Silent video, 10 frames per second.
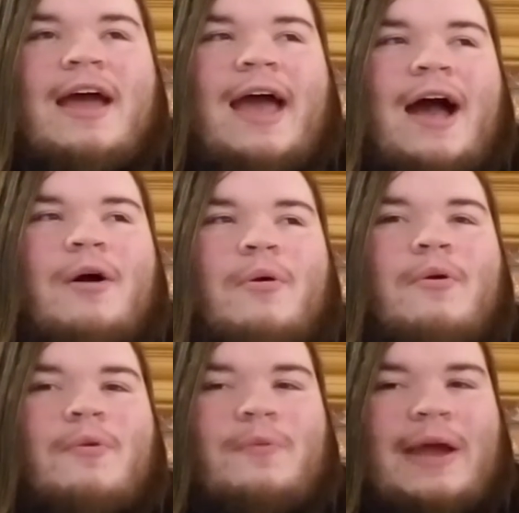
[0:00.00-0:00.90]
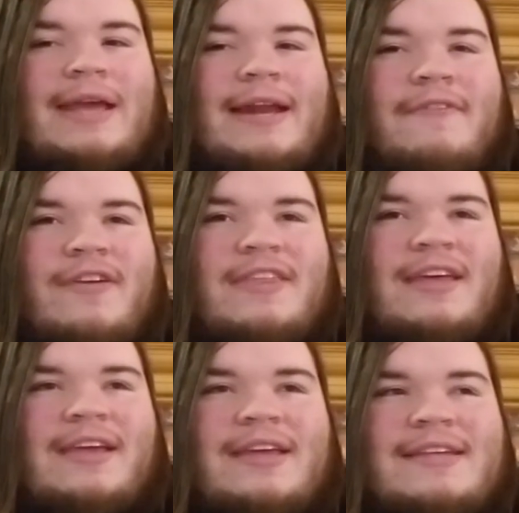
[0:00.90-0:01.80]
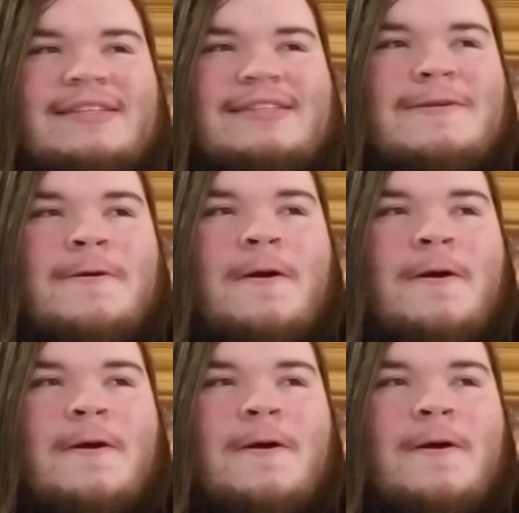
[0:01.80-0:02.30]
how great everything is.